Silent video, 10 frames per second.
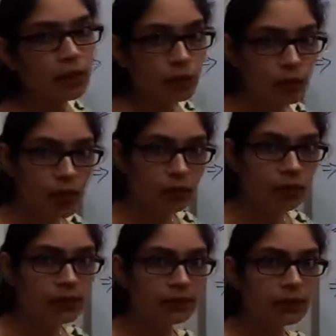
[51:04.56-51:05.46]
to
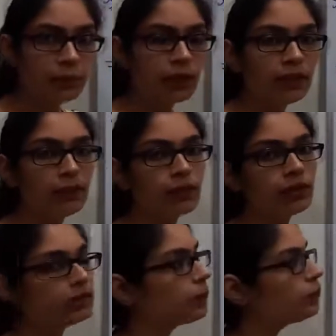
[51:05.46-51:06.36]
calculate simple
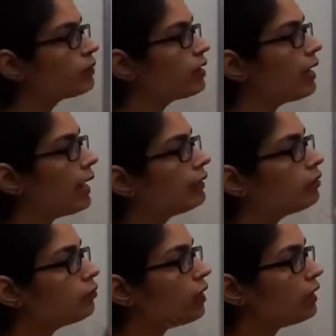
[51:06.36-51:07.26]
interest, and
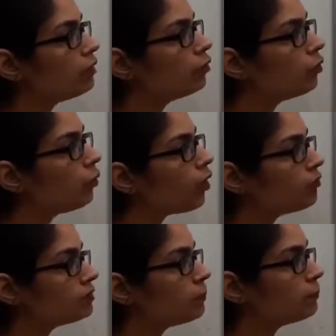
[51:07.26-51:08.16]
the value
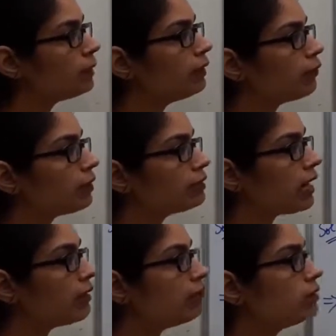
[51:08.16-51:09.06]
of simple interest
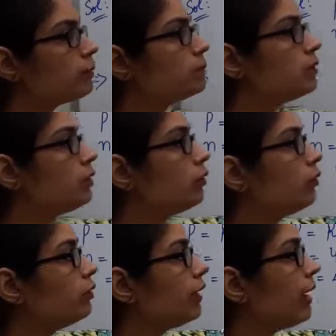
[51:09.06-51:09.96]
I will
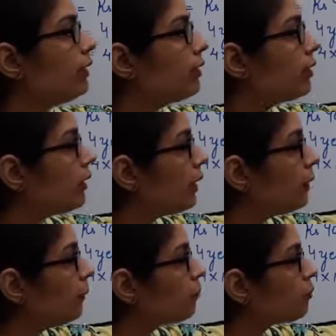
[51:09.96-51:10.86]
substitute that
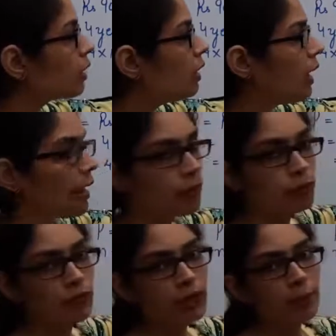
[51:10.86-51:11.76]
in
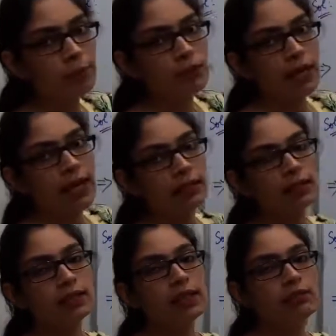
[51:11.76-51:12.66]
MV, and
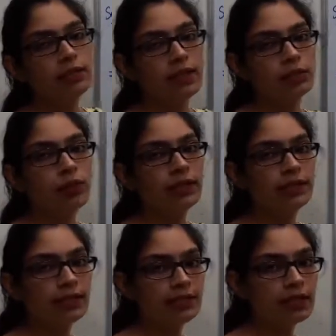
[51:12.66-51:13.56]
there I will get one
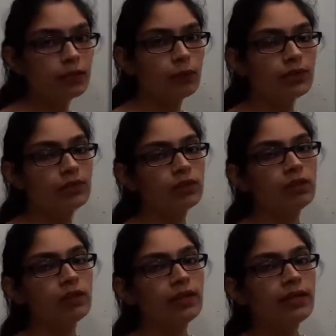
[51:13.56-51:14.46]
linear equation
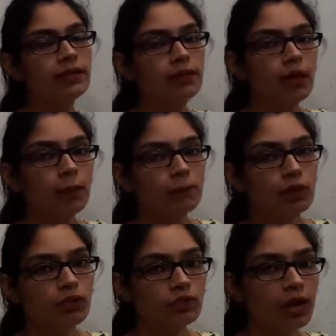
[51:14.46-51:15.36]
in terms
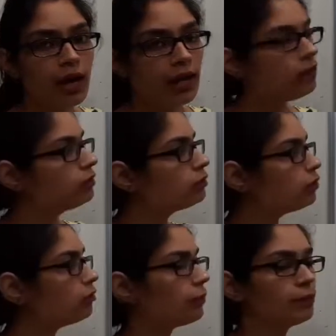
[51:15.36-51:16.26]
of R. So
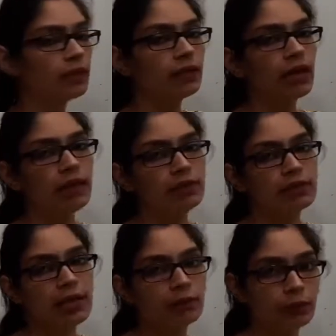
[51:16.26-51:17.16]
from there I will
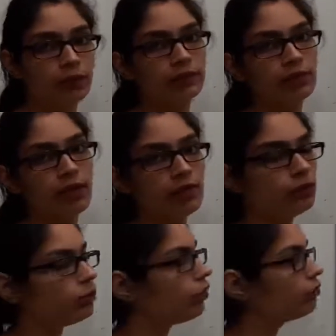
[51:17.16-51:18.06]
calculate the
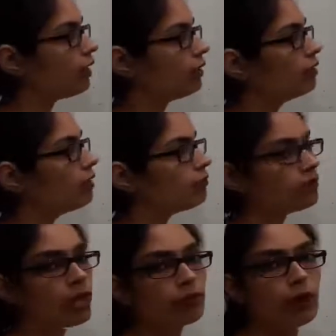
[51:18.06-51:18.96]
value of R. We
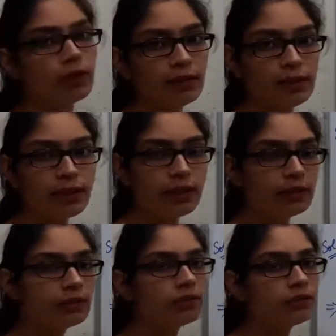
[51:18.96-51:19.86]
have already
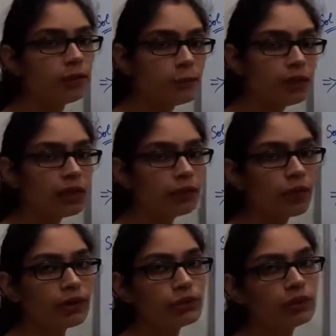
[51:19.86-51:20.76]
done the similar
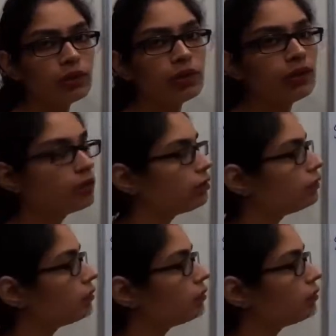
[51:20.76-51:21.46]
question in the